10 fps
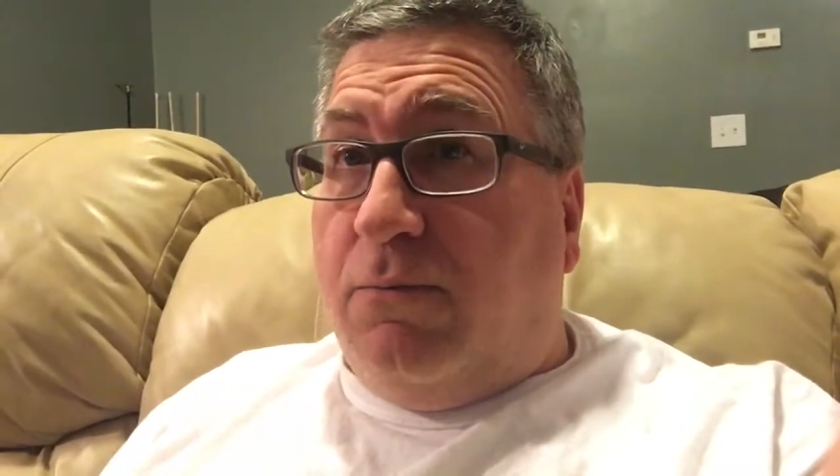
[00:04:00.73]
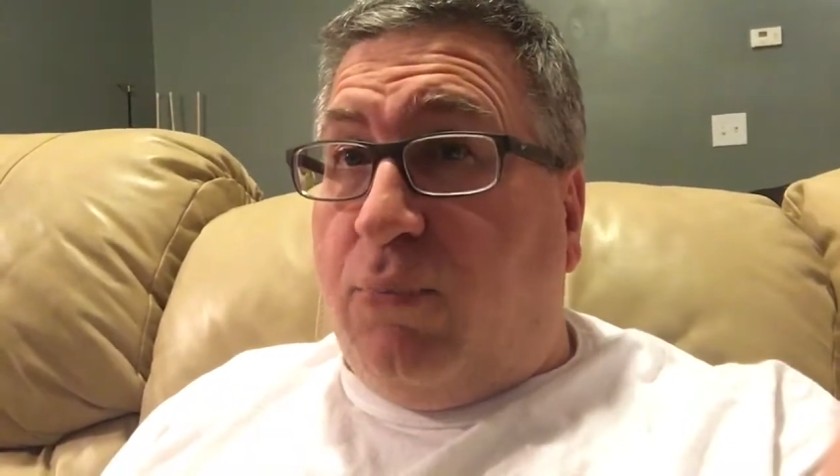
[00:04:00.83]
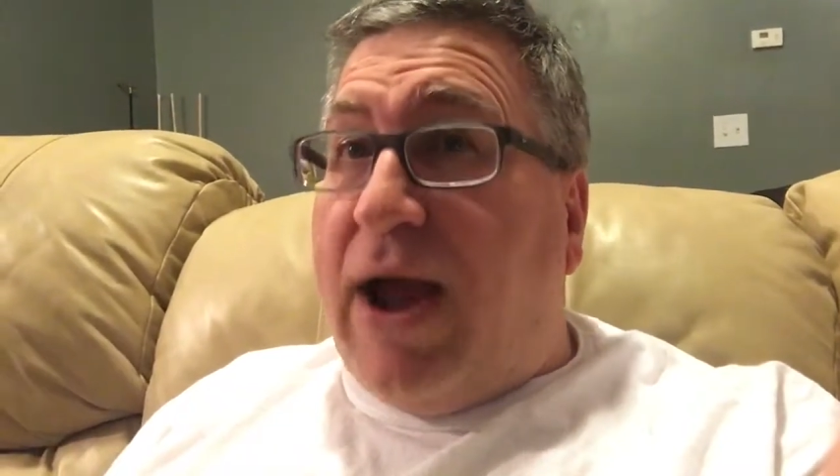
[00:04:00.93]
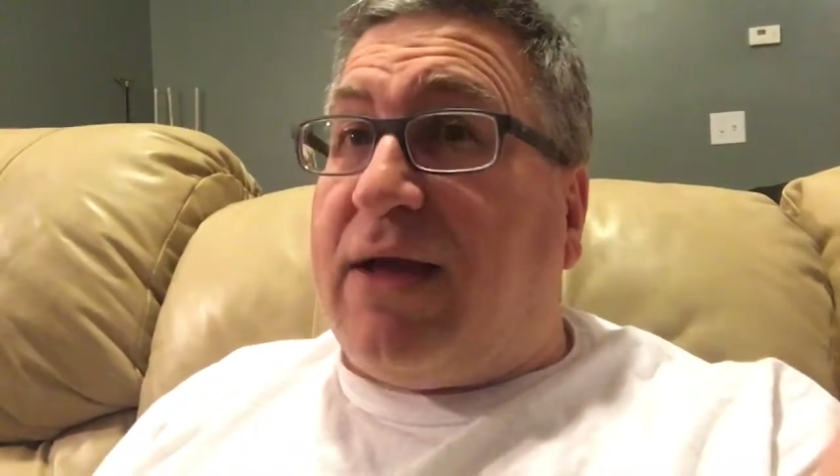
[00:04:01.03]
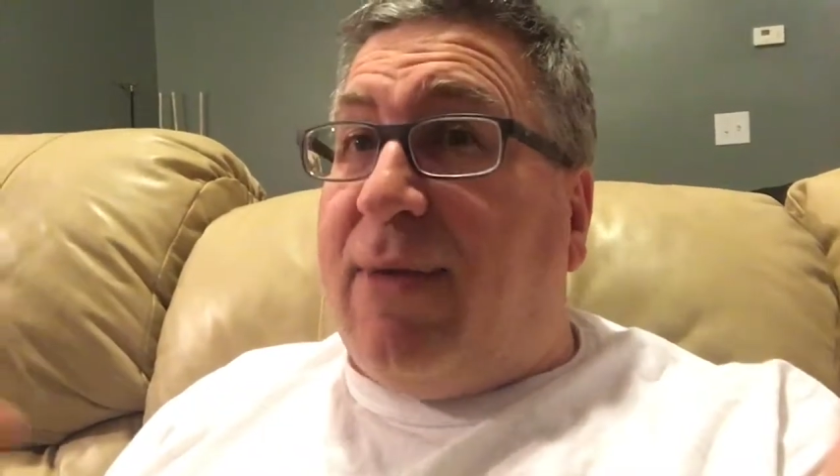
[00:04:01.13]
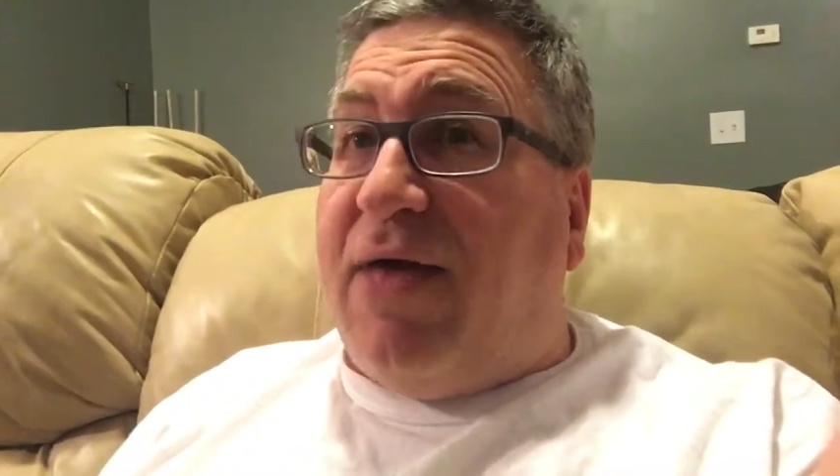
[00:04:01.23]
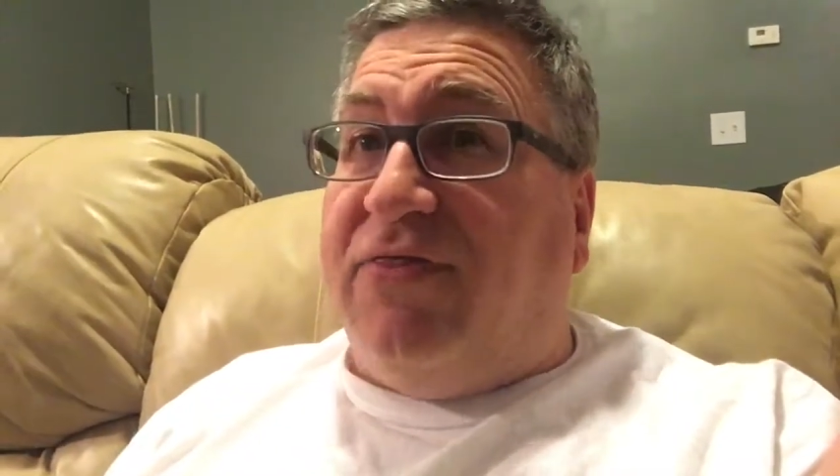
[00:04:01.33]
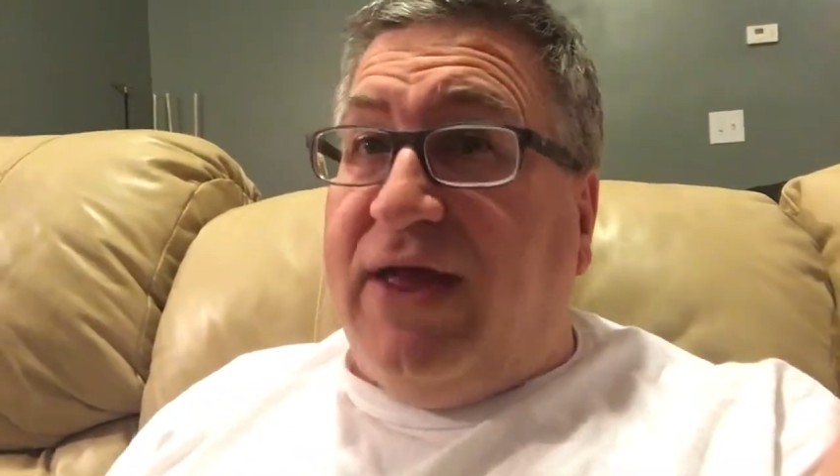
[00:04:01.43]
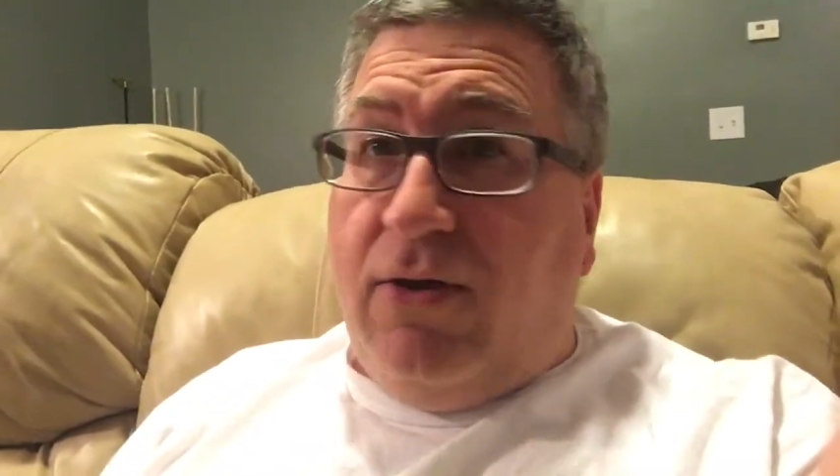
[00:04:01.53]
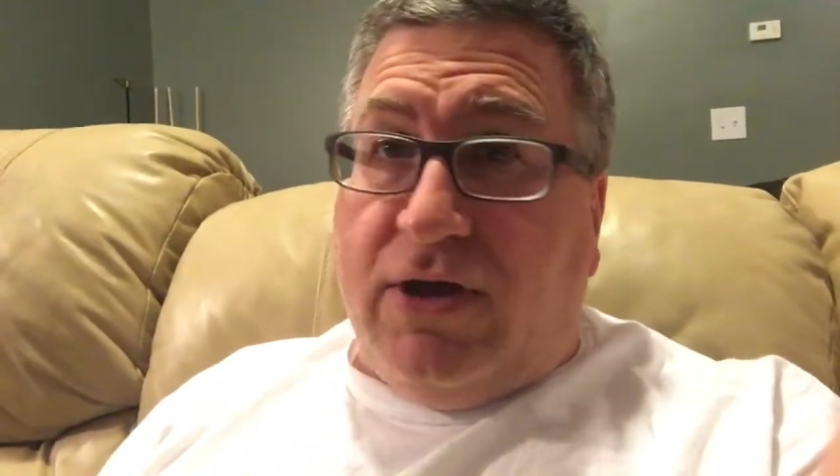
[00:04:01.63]
brag about
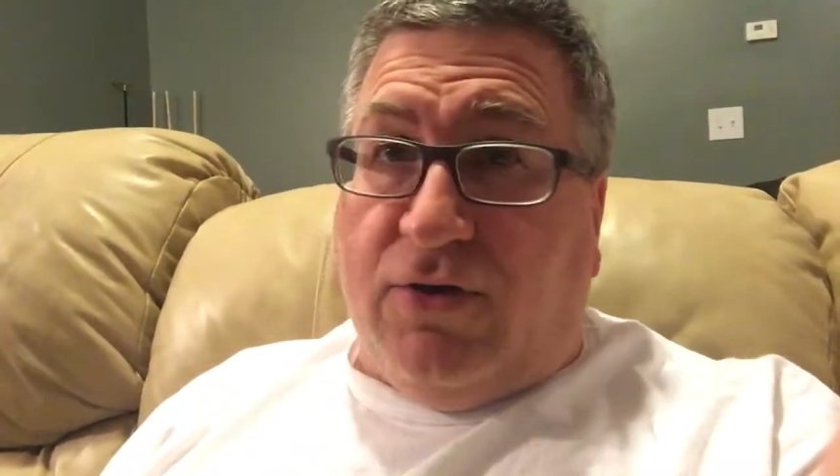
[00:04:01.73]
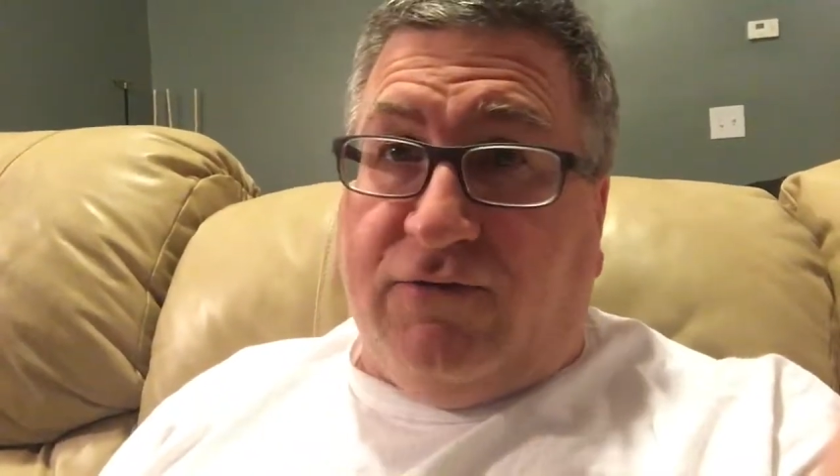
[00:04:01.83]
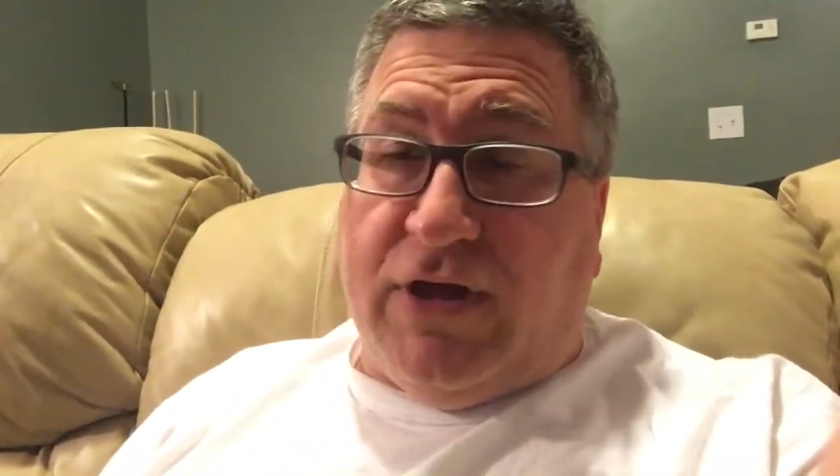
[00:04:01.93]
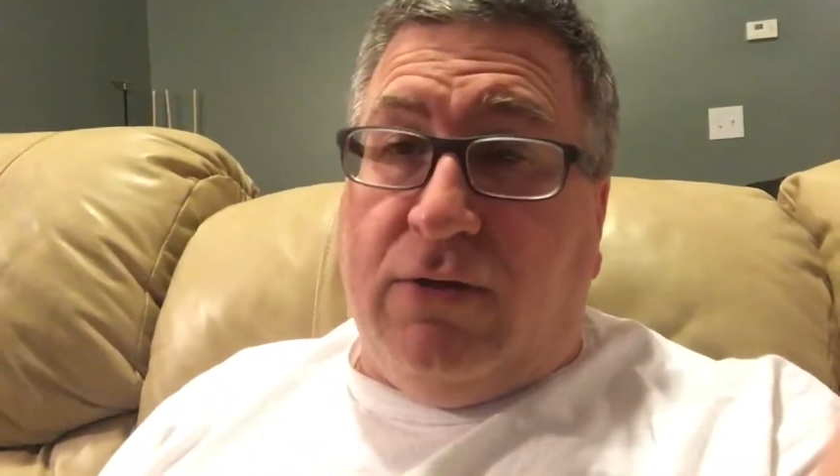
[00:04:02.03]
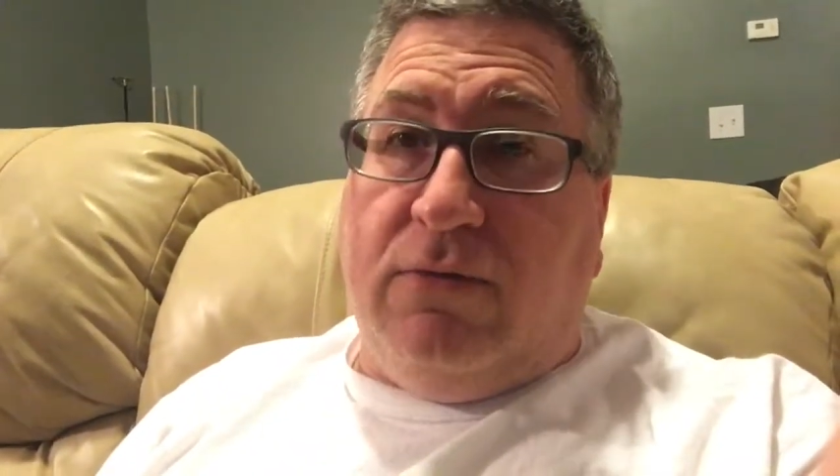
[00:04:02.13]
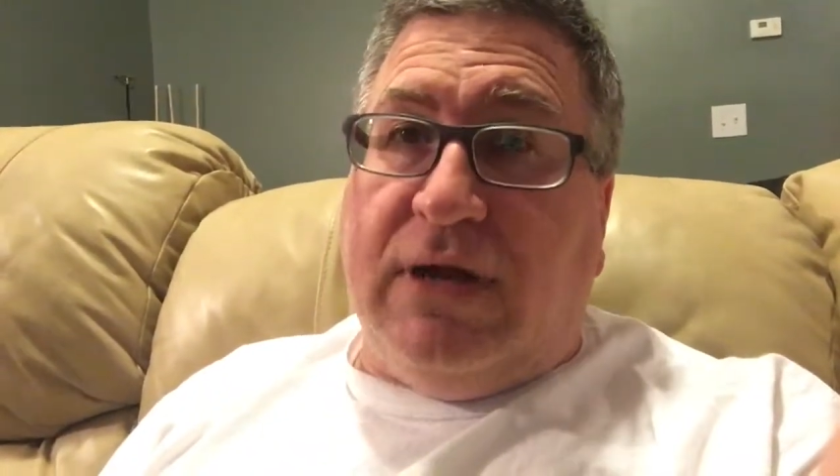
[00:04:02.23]
their interview